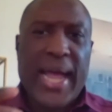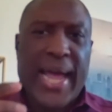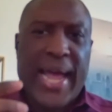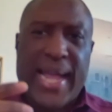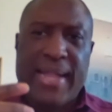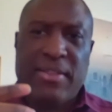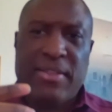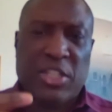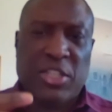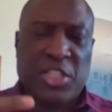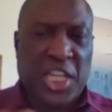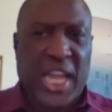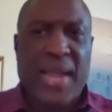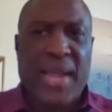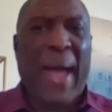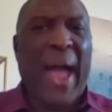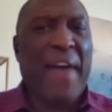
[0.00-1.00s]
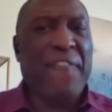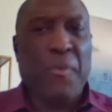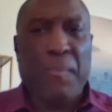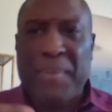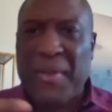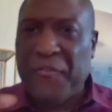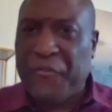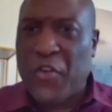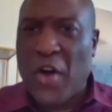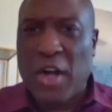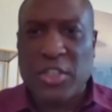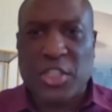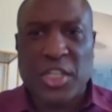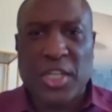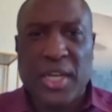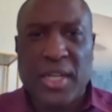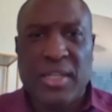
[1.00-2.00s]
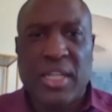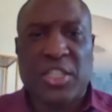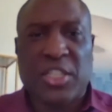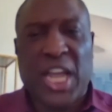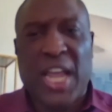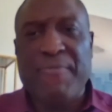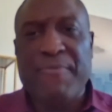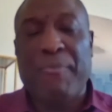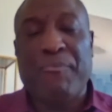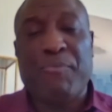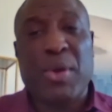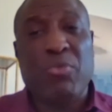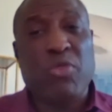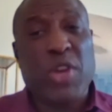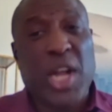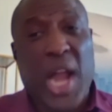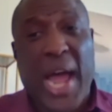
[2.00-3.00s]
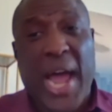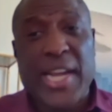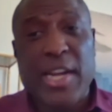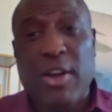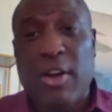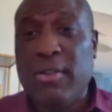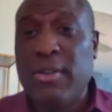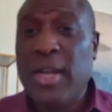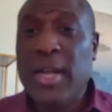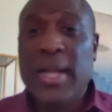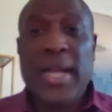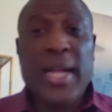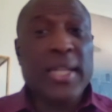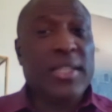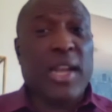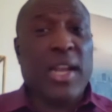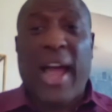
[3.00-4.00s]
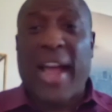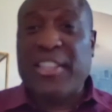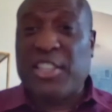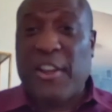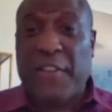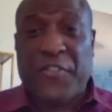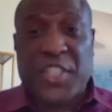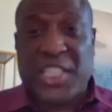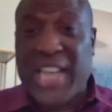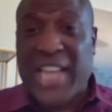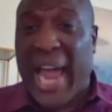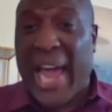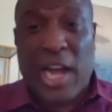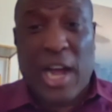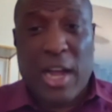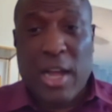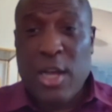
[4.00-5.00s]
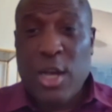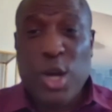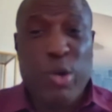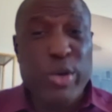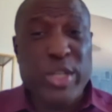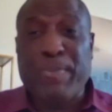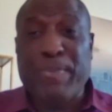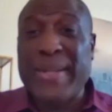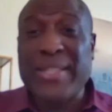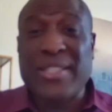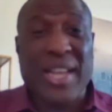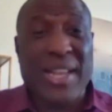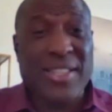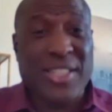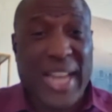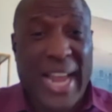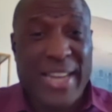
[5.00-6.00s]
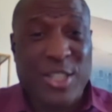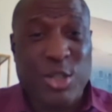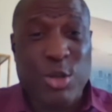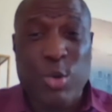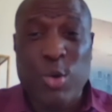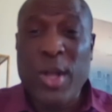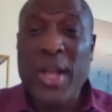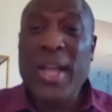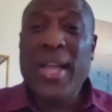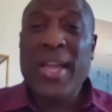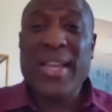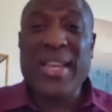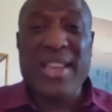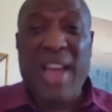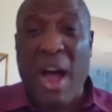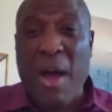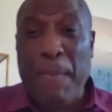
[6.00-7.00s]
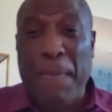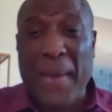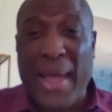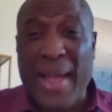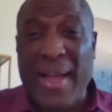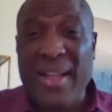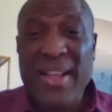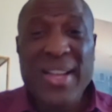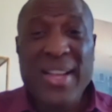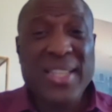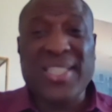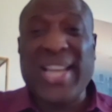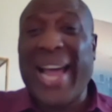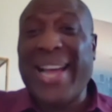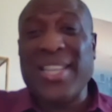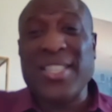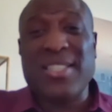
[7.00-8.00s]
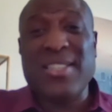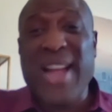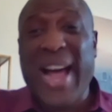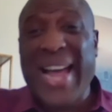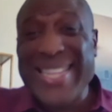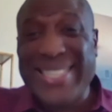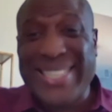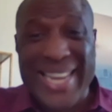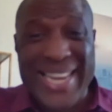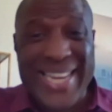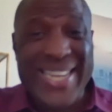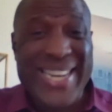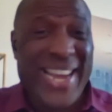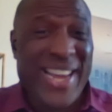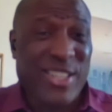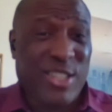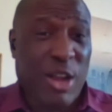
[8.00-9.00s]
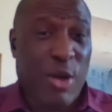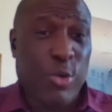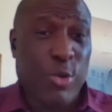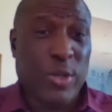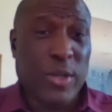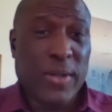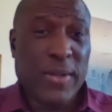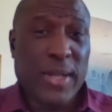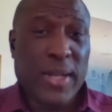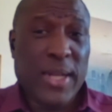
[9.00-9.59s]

And the team haven't been functioning. The team have been relying on the likes of Saka, who has been sensational. Young player. Saka's 19 years old.